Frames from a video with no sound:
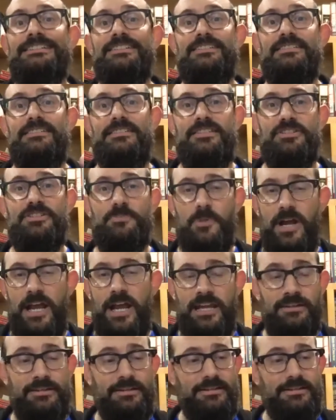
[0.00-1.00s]
this
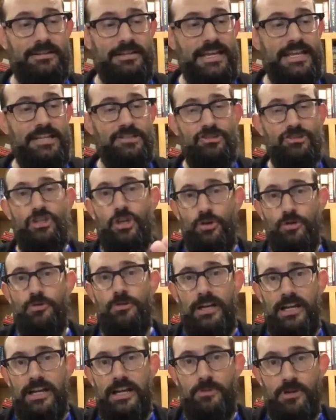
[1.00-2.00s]
brand into
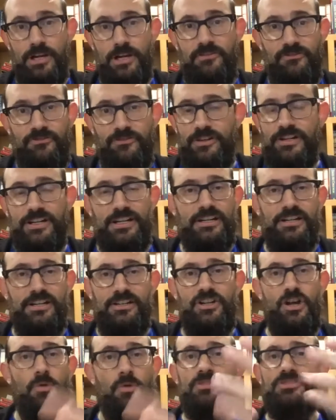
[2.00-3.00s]
a brief,
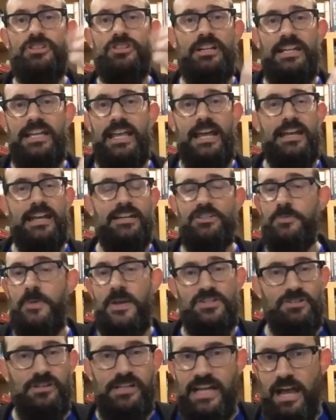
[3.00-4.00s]
no one's going to get it,
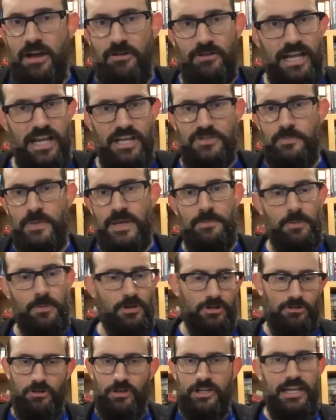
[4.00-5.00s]
especially nowadays. People
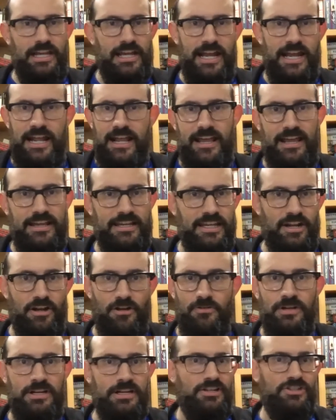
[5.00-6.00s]
are looking at it,
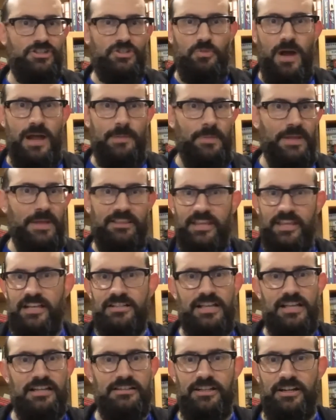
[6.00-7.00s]
swiping things
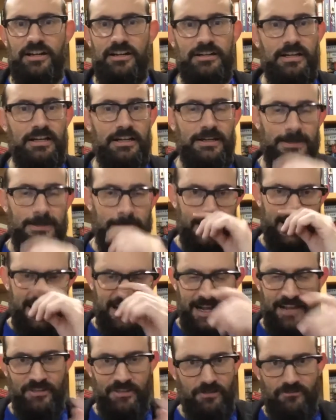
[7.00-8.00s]
on their
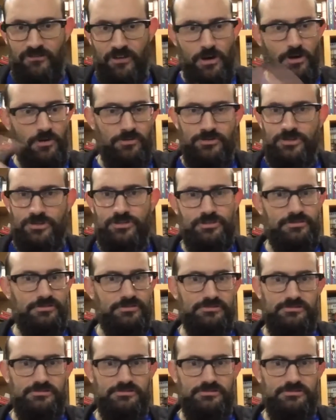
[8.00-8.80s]
phones.